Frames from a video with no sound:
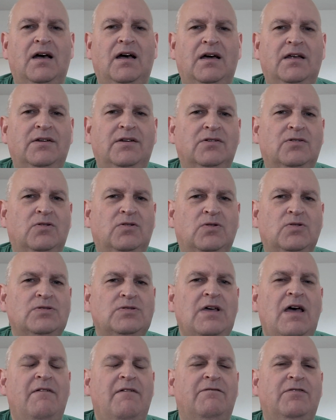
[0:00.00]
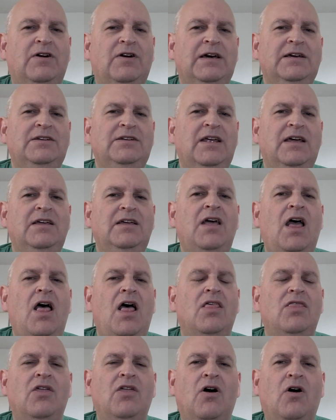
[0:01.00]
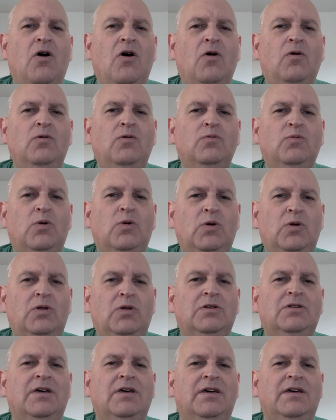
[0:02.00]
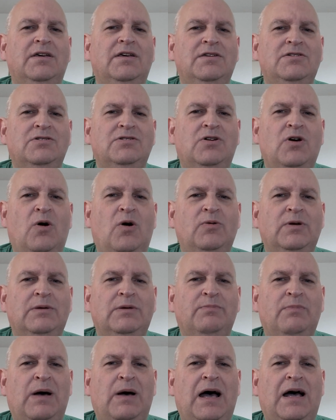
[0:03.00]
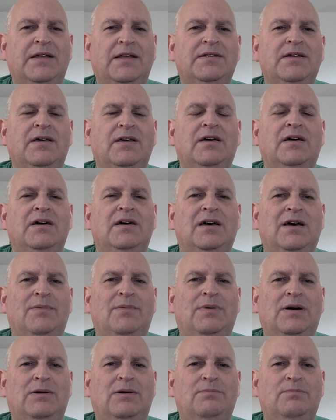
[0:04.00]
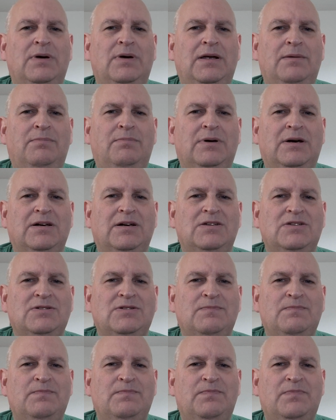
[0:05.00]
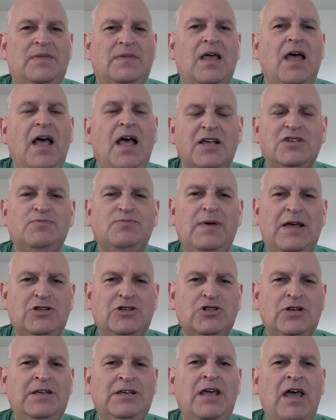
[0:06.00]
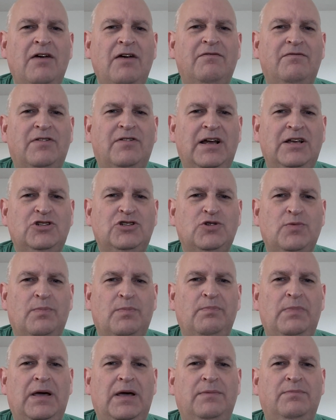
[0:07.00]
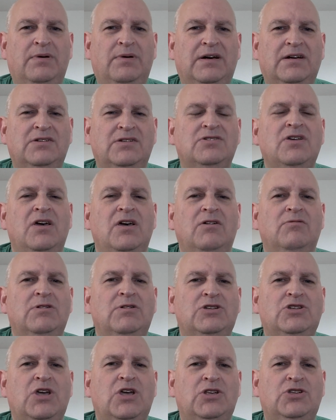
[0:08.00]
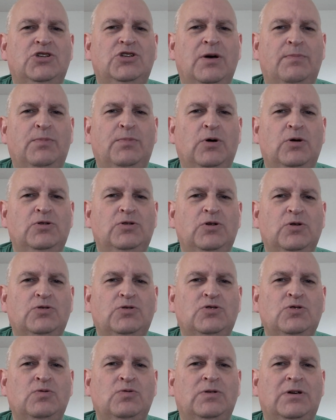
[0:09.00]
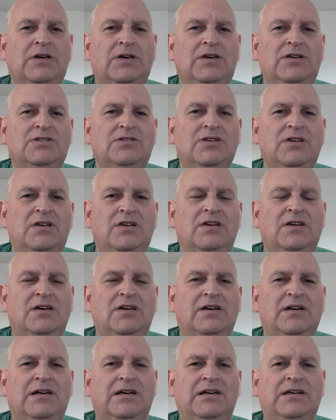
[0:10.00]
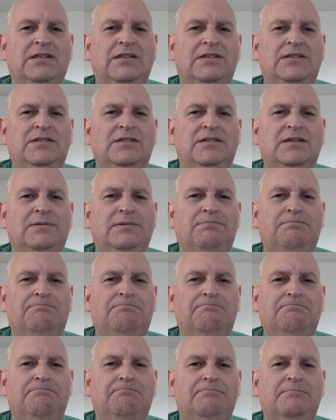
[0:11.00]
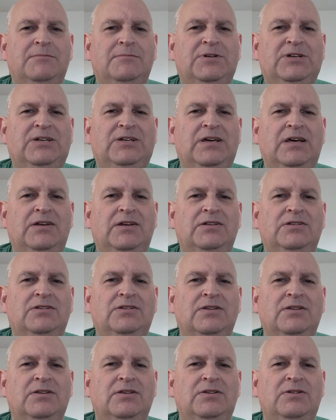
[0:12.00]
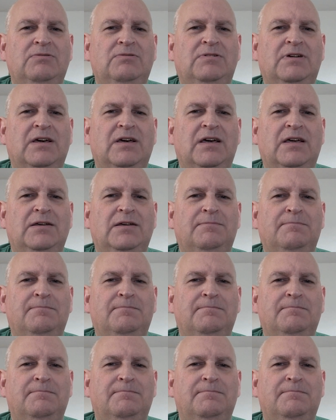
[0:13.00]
And of course, Friday, the whole world is going mad about bedbugs. Especially French bedbugs, which jump on your suitcase and get into the UK.